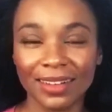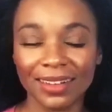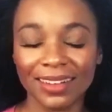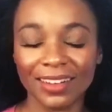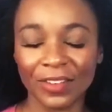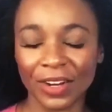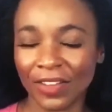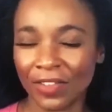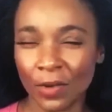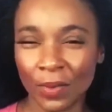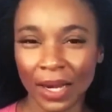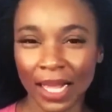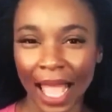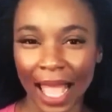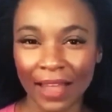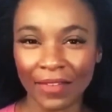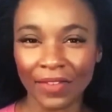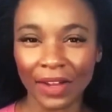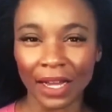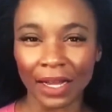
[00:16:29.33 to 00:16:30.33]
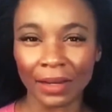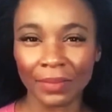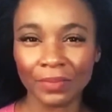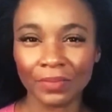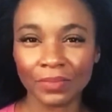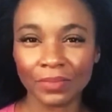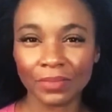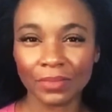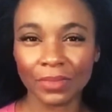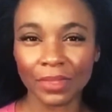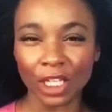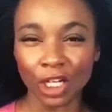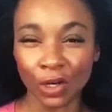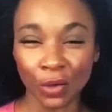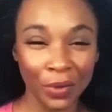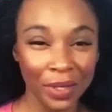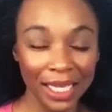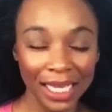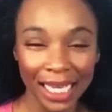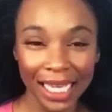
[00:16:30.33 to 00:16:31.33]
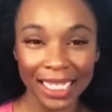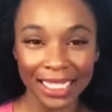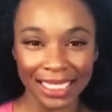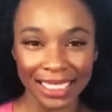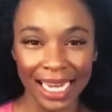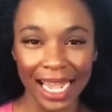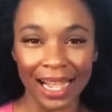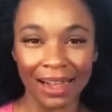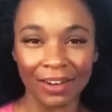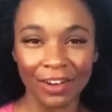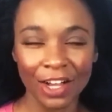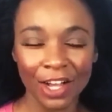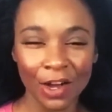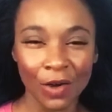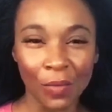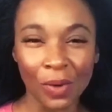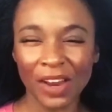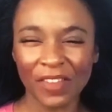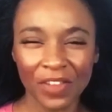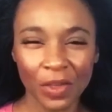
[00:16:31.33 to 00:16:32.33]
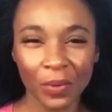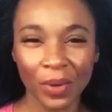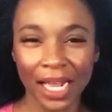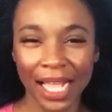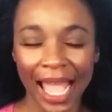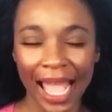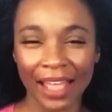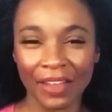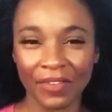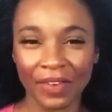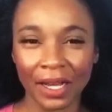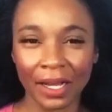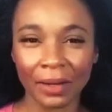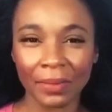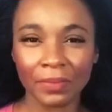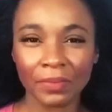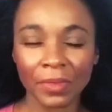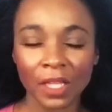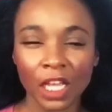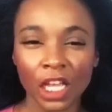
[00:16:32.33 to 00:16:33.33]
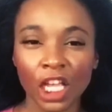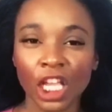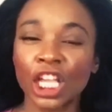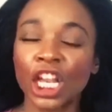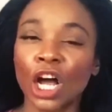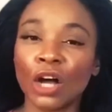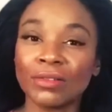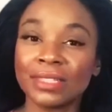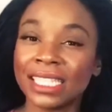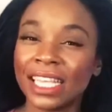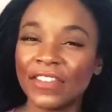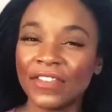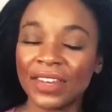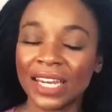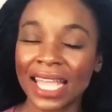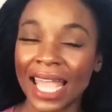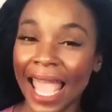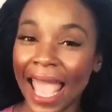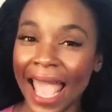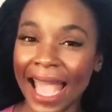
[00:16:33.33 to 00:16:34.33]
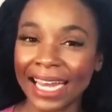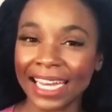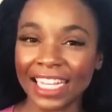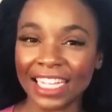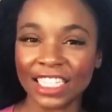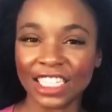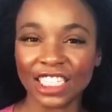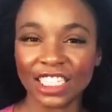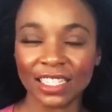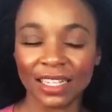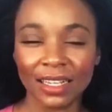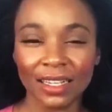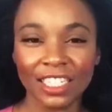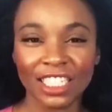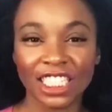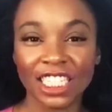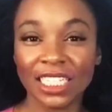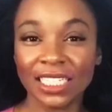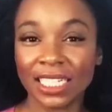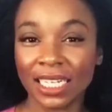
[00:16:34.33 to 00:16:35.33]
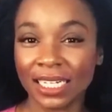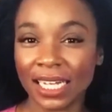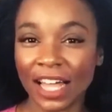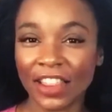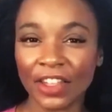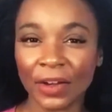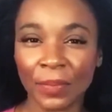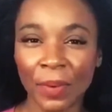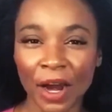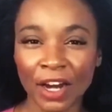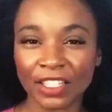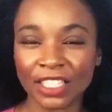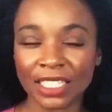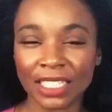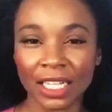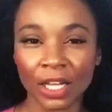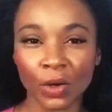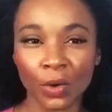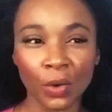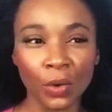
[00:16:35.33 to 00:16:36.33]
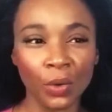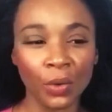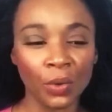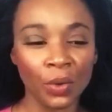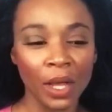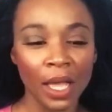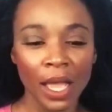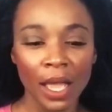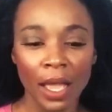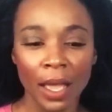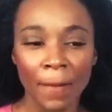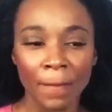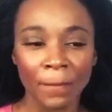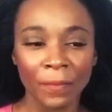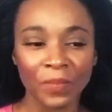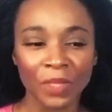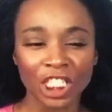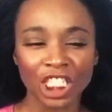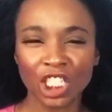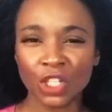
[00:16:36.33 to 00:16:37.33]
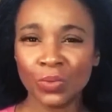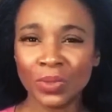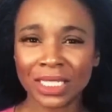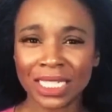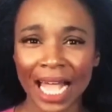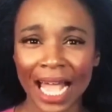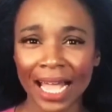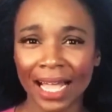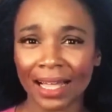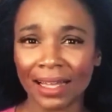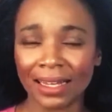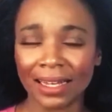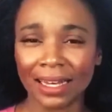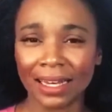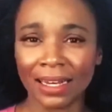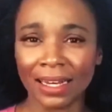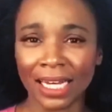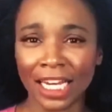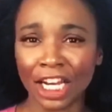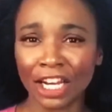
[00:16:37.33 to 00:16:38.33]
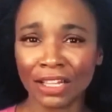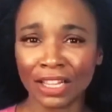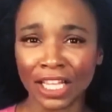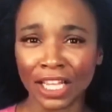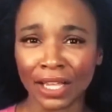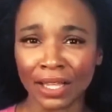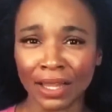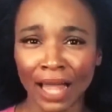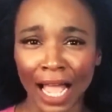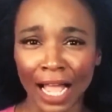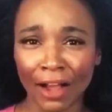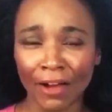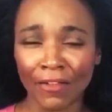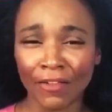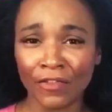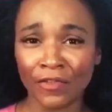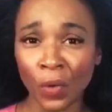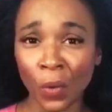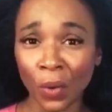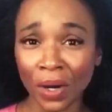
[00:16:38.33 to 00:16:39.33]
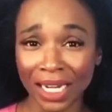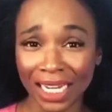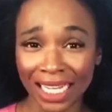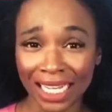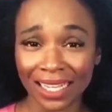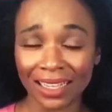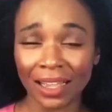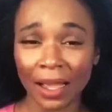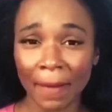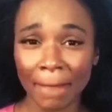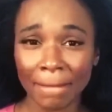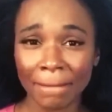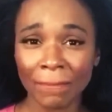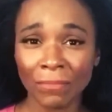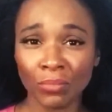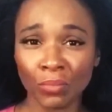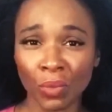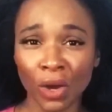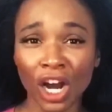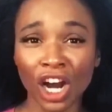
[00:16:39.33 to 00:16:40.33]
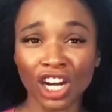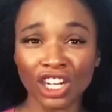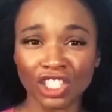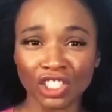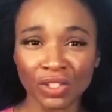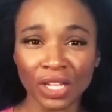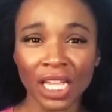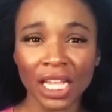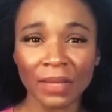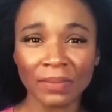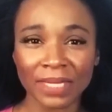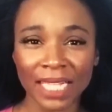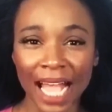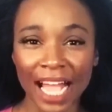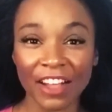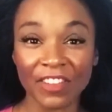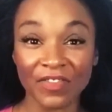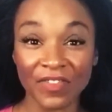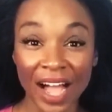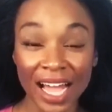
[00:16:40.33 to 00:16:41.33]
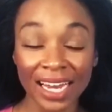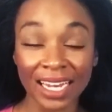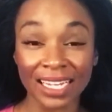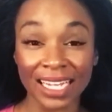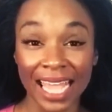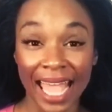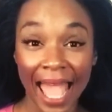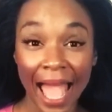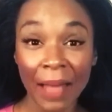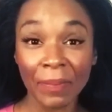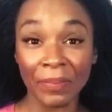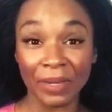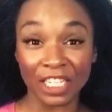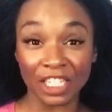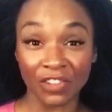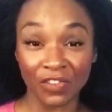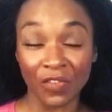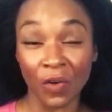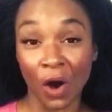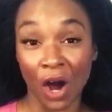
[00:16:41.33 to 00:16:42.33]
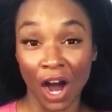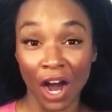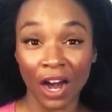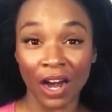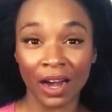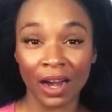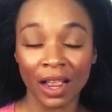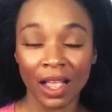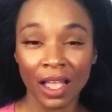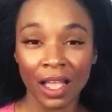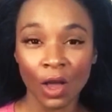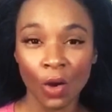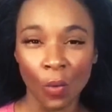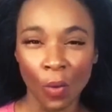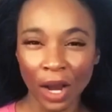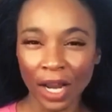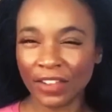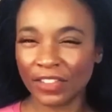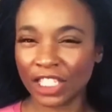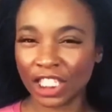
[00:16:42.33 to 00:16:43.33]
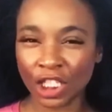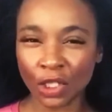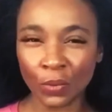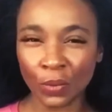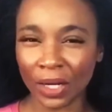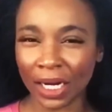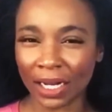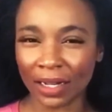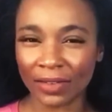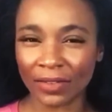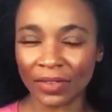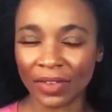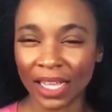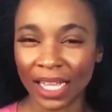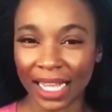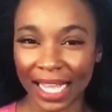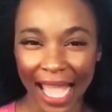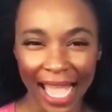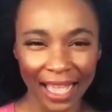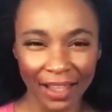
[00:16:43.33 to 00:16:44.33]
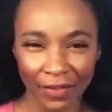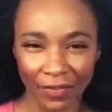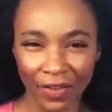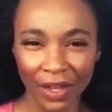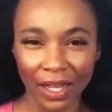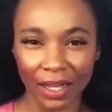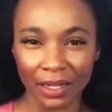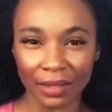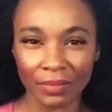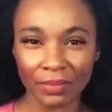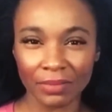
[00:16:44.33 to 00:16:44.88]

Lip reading: What if he would have gave up? Look who he is now. What if he would have gave up? Tiffany Haddish, she's another person who, she was like nearly like 40 when her dreams like finally happened for her. What if she would have gave up?